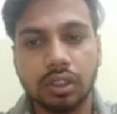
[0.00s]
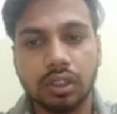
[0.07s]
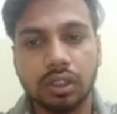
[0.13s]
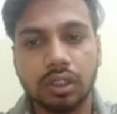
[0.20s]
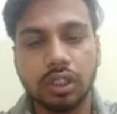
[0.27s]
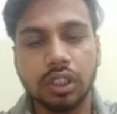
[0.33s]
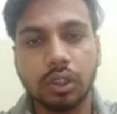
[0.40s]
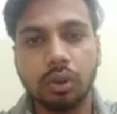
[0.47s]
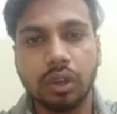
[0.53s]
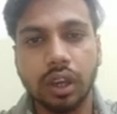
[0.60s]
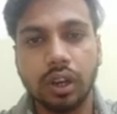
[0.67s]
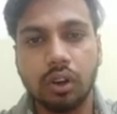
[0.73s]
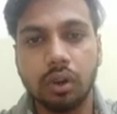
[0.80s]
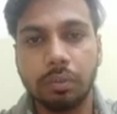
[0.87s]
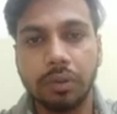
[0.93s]
0
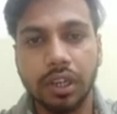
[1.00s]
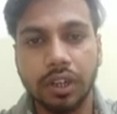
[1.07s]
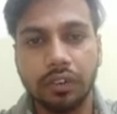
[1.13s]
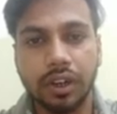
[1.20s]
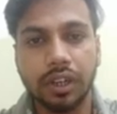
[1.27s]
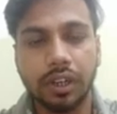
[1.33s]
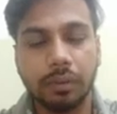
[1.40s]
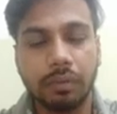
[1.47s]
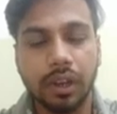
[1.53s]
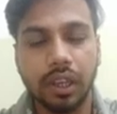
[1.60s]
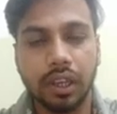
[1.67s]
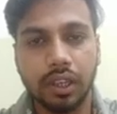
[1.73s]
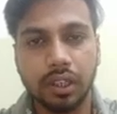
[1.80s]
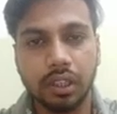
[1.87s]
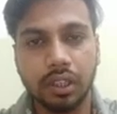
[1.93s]
cannot be divided by
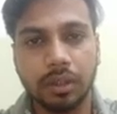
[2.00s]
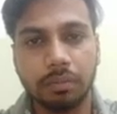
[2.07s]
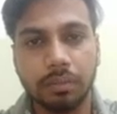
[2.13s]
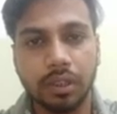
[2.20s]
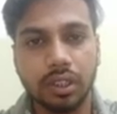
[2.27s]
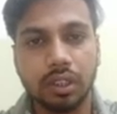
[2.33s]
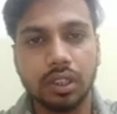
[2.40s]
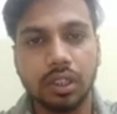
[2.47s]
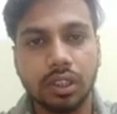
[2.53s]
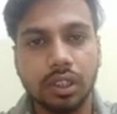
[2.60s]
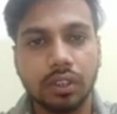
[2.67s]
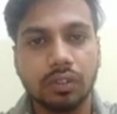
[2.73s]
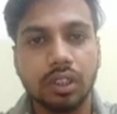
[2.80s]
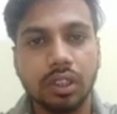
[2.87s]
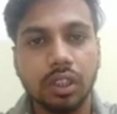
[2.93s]
any number. Then it
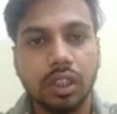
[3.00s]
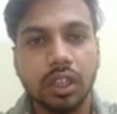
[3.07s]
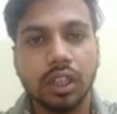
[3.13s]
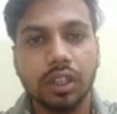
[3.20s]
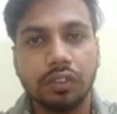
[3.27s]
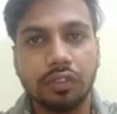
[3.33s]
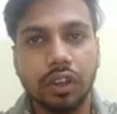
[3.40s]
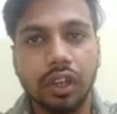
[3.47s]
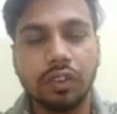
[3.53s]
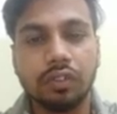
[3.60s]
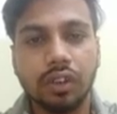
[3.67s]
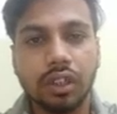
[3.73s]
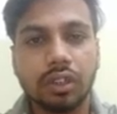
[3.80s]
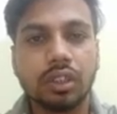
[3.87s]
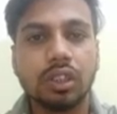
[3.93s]
will,
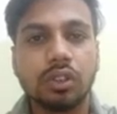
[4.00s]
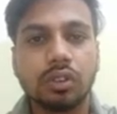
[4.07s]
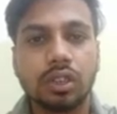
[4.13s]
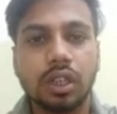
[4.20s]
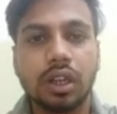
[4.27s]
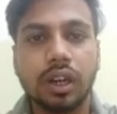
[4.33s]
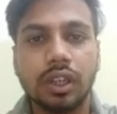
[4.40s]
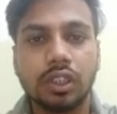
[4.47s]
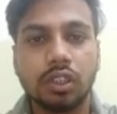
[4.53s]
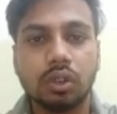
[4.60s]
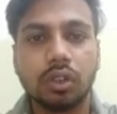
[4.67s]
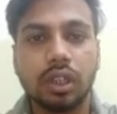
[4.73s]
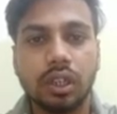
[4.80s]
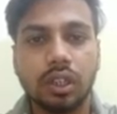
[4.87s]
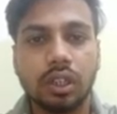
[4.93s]
whenever the user tries
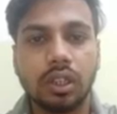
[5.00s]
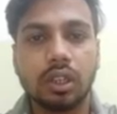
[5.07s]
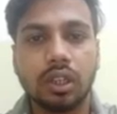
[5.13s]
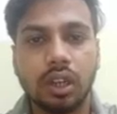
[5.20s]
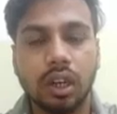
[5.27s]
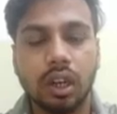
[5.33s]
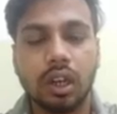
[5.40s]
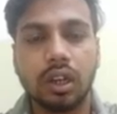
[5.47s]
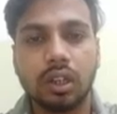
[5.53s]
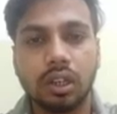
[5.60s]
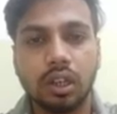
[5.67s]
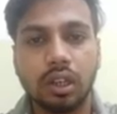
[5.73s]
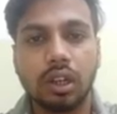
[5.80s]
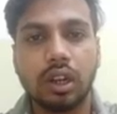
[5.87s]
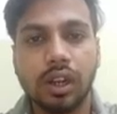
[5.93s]
to enter
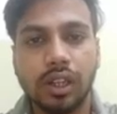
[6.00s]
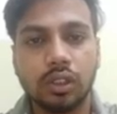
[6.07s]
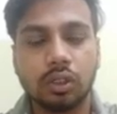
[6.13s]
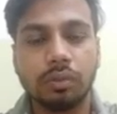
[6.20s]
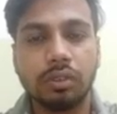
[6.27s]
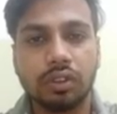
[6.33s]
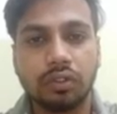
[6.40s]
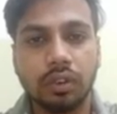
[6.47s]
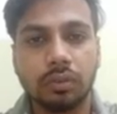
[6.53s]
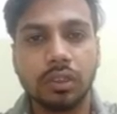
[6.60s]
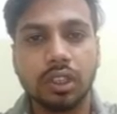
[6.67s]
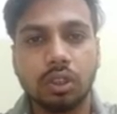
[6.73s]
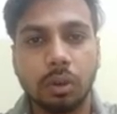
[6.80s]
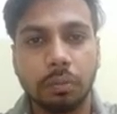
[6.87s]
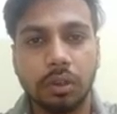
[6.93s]
tries to perform
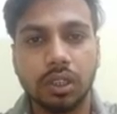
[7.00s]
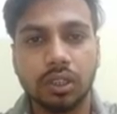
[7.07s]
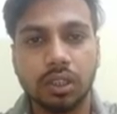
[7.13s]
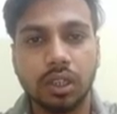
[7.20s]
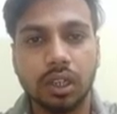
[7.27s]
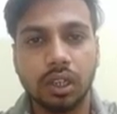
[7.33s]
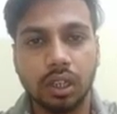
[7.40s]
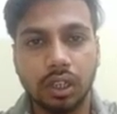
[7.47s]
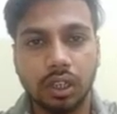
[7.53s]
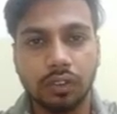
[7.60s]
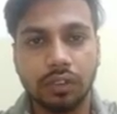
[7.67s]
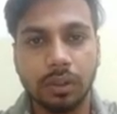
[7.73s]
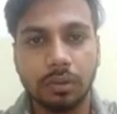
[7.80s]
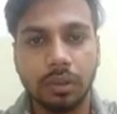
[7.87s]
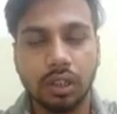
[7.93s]
this operation, and it
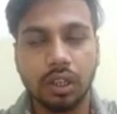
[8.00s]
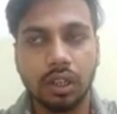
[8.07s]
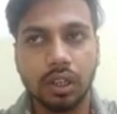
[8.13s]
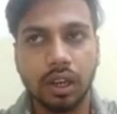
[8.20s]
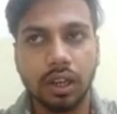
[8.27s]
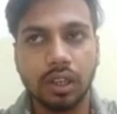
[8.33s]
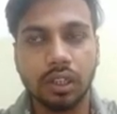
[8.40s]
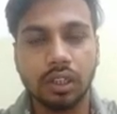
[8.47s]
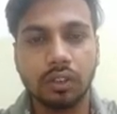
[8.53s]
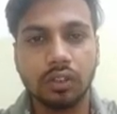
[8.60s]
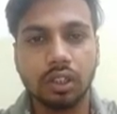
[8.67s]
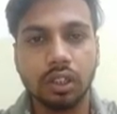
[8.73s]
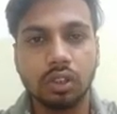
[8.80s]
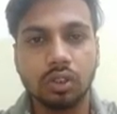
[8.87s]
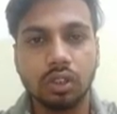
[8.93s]
will
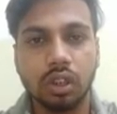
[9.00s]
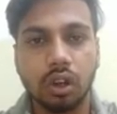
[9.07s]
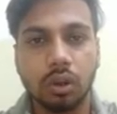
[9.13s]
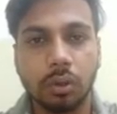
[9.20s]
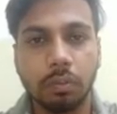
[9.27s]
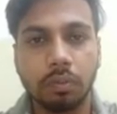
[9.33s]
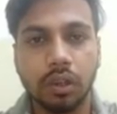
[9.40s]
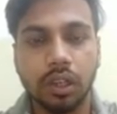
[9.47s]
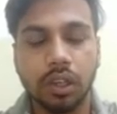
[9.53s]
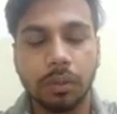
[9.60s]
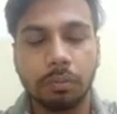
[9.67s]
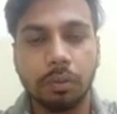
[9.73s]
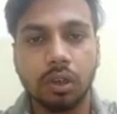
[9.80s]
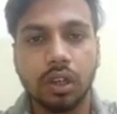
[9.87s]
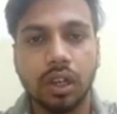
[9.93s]
gives the
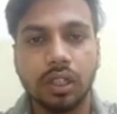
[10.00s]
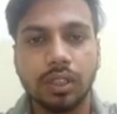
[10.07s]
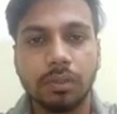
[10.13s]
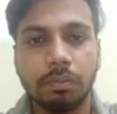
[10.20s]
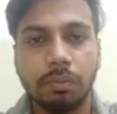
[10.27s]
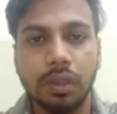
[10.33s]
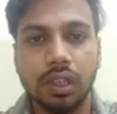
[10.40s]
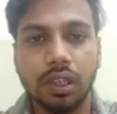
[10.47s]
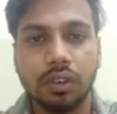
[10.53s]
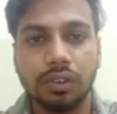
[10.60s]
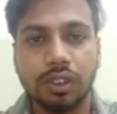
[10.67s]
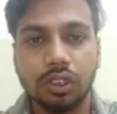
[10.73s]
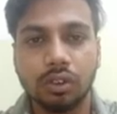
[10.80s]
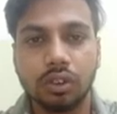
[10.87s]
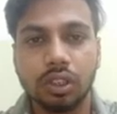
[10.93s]
input as b
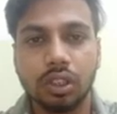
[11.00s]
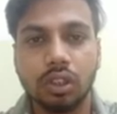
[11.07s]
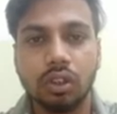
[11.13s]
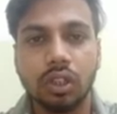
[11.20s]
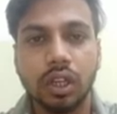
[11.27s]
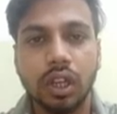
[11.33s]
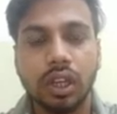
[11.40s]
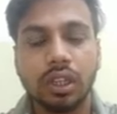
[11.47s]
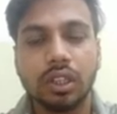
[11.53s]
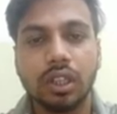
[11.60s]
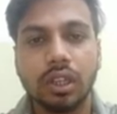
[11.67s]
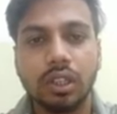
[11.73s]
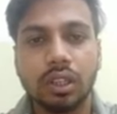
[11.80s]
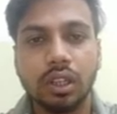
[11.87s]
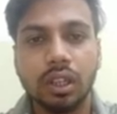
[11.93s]
equals to 0,
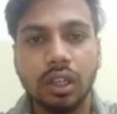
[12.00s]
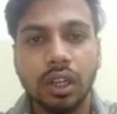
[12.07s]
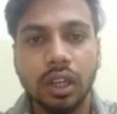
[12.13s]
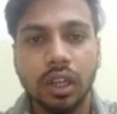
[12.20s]
then the